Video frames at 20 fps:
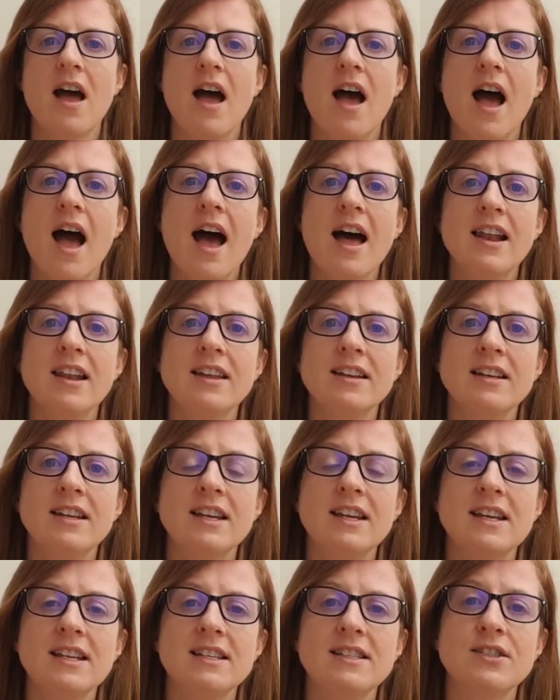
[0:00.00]
Alan
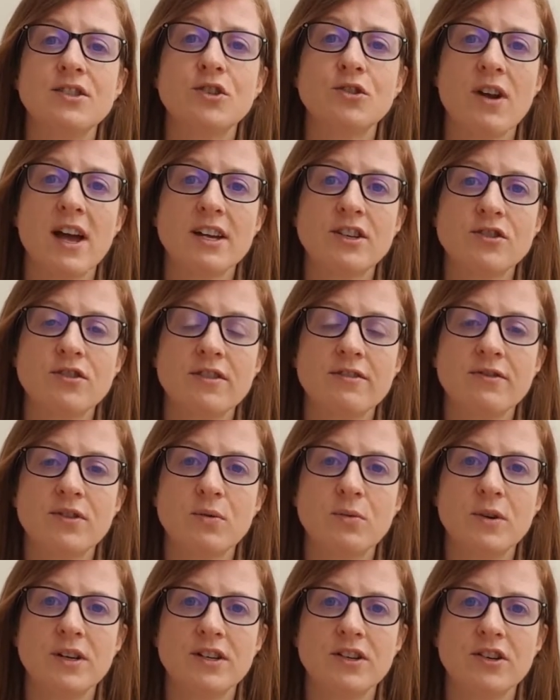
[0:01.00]
is Director of the
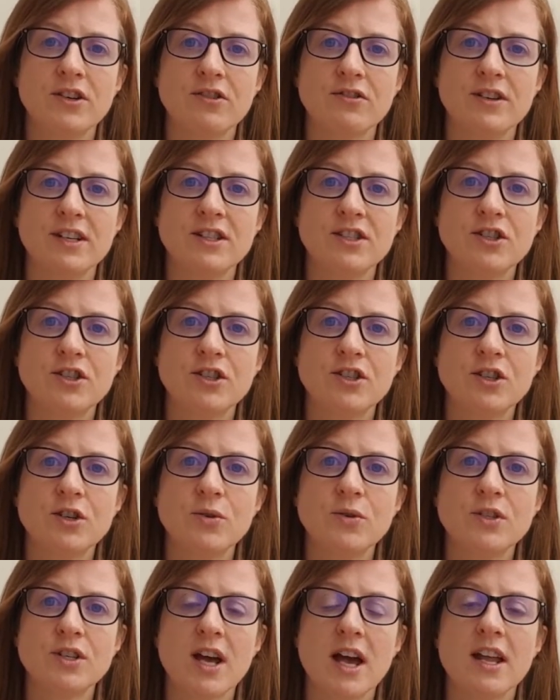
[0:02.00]
Whitaker
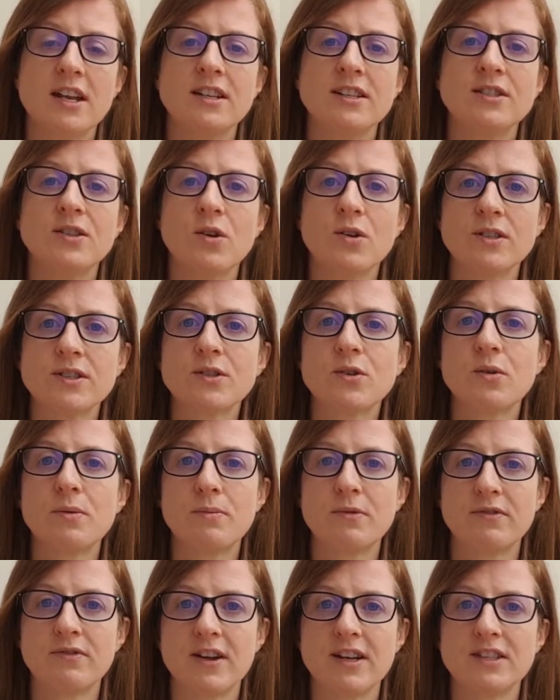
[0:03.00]
Institute and he's also a
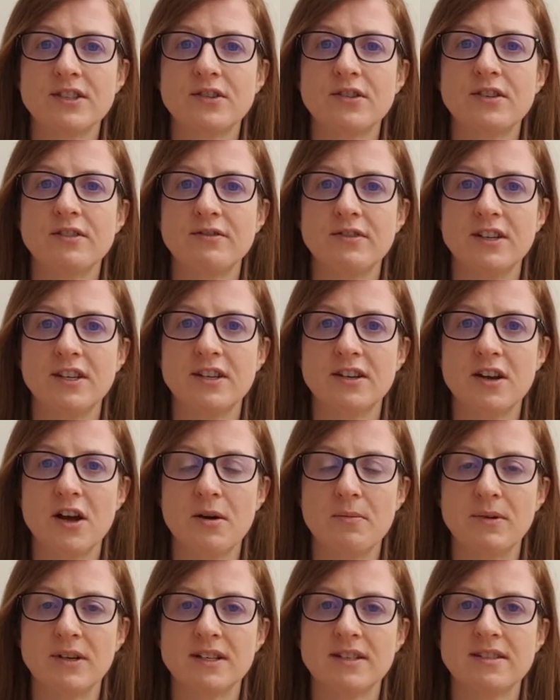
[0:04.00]
Professor of
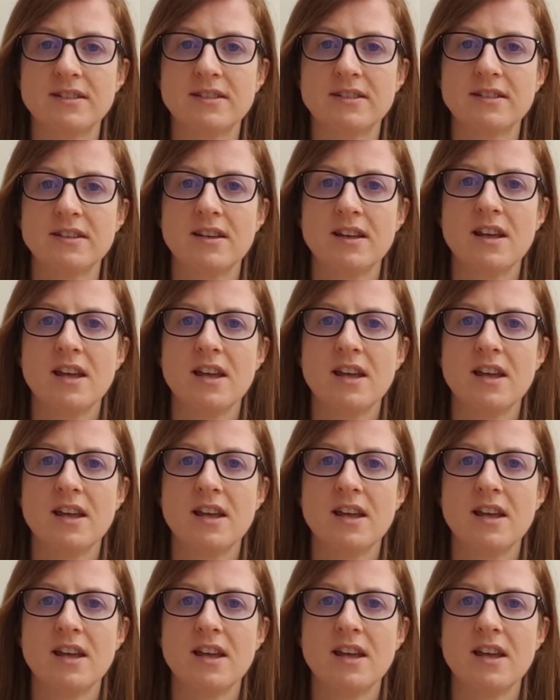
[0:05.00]
Economics.